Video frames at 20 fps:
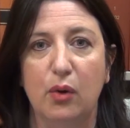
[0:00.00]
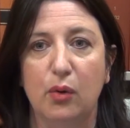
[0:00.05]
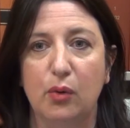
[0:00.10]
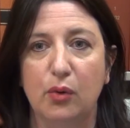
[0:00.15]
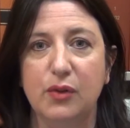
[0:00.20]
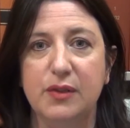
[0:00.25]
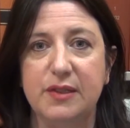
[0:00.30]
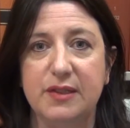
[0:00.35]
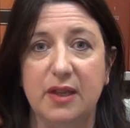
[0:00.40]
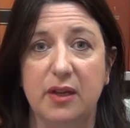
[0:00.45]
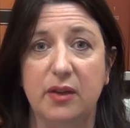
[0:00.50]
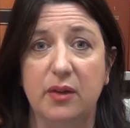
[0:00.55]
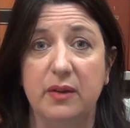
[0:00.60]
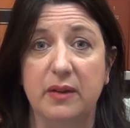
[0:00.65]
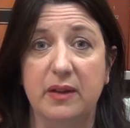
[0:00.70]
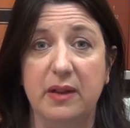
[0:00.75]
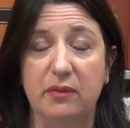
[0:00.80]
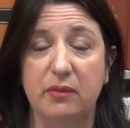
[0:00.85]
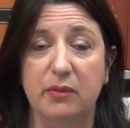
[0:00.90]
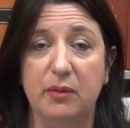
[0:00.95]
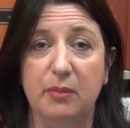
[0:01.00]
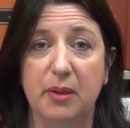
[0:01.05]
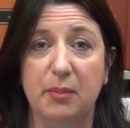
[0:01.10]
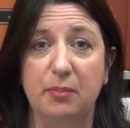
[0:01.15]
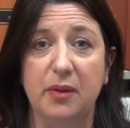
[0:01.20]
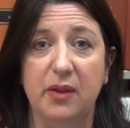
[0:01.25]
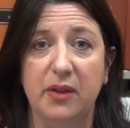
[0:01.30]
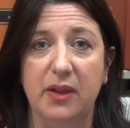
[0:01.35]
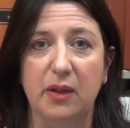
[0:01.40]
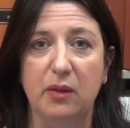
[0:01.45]
Also
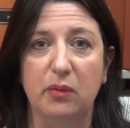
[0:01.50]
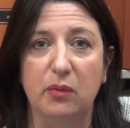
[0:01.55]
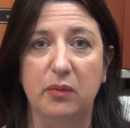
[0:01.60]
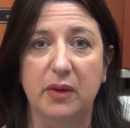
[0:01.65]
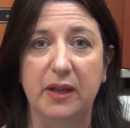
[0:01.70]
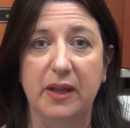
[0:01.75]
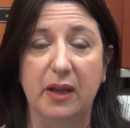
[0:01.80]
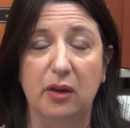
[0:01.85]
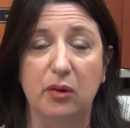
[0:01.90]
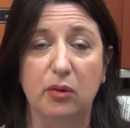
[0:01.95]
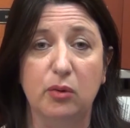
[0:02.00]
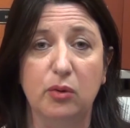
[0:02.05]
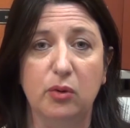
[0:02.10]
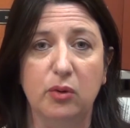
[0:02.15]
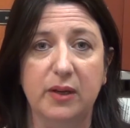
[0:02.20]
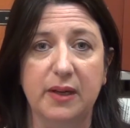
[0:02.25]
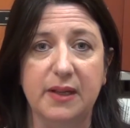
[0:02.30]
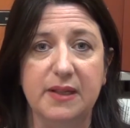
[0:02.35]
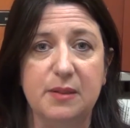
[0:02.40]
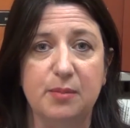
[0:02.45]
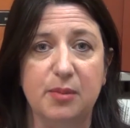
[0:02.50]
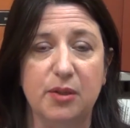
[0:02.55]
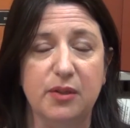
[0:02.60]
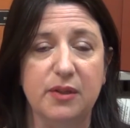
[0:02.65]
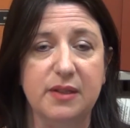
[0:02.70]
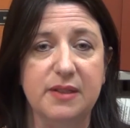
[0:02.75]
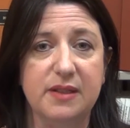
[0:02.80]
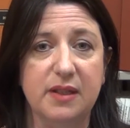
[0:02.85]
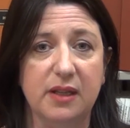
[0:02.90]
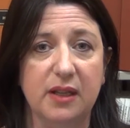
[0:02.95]
remember that we are all
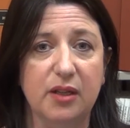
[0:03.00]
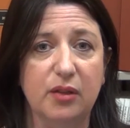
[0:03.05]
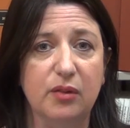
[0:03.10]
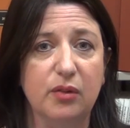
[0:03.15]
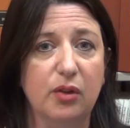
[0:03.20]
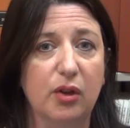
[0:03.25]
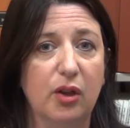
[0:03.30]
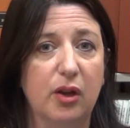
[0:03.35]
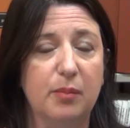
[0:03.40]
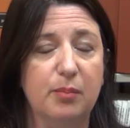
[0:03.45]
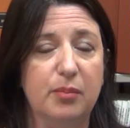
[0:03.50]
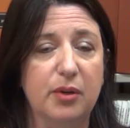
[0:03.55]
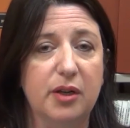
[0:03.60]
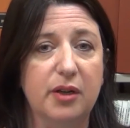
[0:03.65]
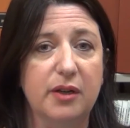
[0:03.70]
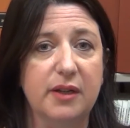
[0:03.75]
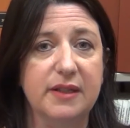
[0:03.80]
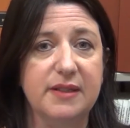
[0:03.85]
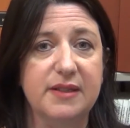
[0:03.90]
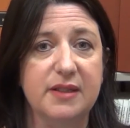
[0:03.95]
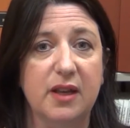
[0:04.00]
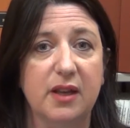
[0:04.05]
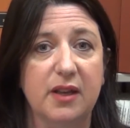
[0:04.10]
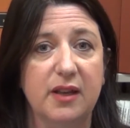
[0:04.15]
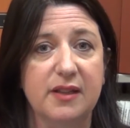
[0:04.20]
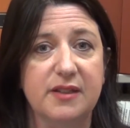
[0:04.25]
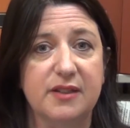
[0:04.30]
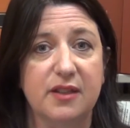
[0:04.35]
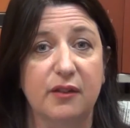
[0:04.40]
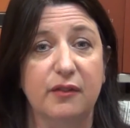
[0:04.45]
experienced legal librarians,
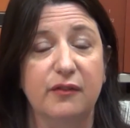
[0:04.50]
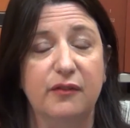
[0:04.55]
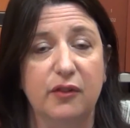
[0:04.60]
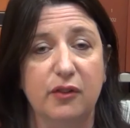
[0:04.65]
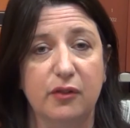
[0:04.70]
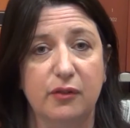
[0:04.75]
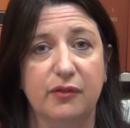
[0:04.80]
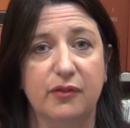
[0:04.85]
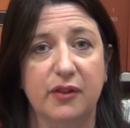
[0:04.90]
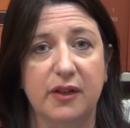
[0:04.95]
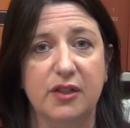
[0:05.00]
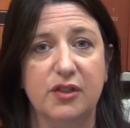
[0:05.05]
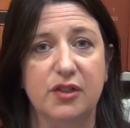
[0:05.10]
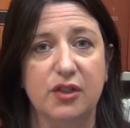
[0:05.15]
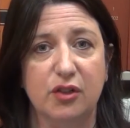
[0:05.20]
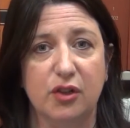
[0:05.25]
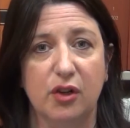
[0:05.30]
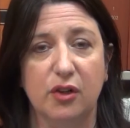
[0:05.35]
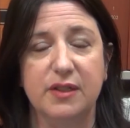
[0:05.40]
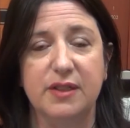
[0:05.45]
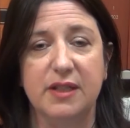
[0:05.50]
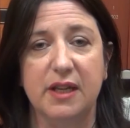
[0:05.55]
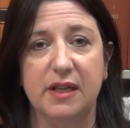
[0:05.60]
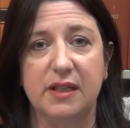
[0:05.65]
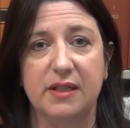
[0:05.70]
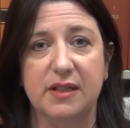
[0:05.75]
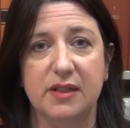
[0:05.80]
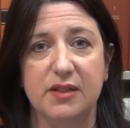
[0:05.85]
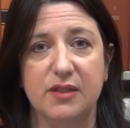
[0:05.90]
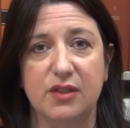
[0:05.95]
so feel free to
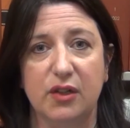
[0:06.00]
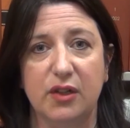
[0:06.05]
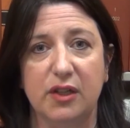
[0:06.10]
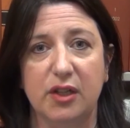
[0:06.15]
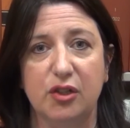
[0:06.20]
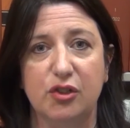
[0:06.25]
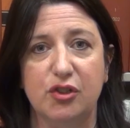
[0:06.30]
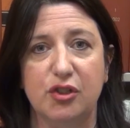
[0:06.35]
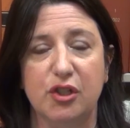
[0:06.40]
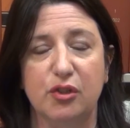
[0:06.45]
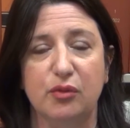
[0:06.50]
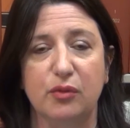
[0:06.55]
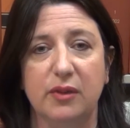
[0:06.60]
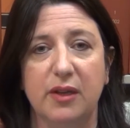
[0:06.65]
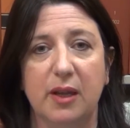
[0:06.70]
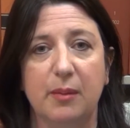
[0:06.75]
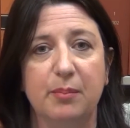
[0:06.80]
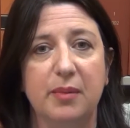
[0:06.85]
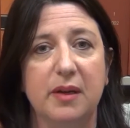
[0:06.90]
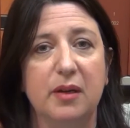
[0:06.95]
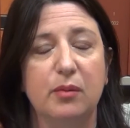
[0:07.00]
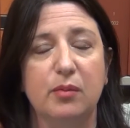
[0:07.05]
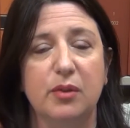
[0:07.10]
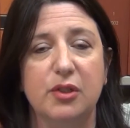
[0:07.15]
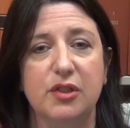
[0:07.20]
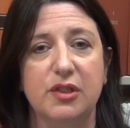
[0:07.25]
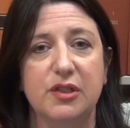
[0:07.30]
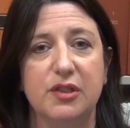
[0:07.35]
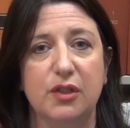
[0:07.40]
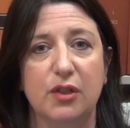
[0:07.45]
contact us on our general number,
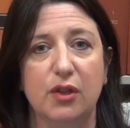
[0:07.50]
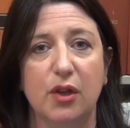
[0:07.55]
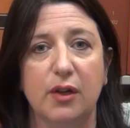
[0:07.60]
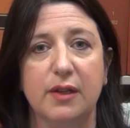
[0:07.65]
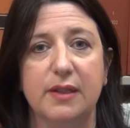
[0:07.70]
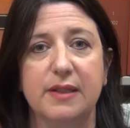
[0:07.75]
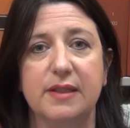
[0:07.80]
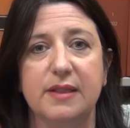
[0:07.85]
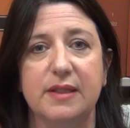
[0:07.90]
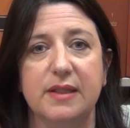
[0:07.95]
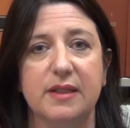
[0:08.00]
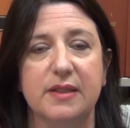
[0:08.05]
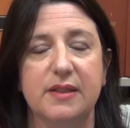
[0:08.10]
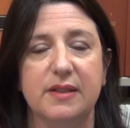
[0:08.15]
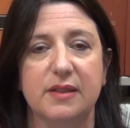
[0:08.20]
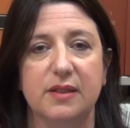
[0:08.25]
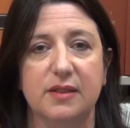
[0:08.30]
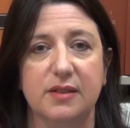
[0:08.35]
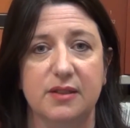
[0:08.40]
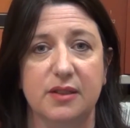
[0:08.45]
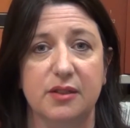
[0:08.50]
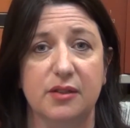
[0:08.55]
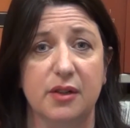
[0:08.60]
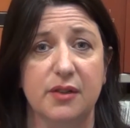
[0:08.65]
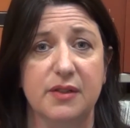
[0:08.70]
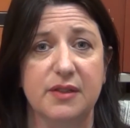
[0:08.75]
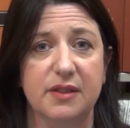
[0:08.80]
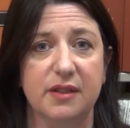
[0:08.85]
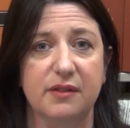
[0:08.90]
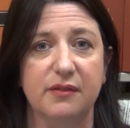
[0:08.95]
which is
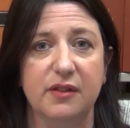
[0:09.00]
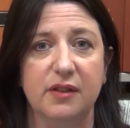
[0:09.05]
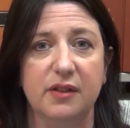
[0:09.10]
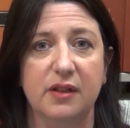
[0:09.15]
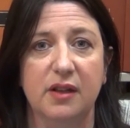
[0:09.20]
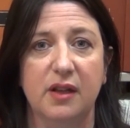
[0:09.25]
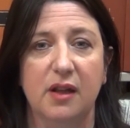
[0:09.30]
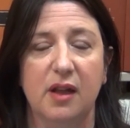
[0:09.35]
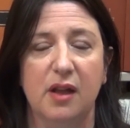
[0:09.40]
9607